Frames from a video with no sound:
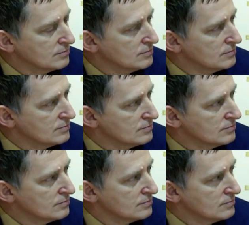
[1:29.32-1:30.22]

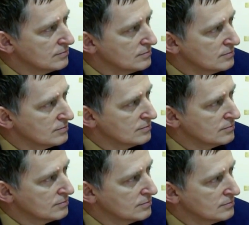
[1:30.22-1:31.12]

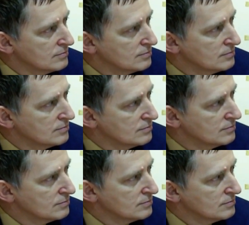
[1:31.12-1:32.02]

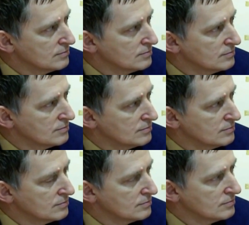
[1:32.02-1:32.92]

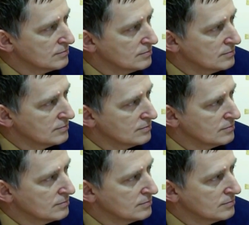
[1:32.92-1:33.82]

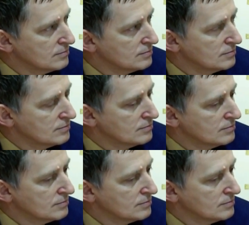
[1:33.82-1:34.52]
[no speech]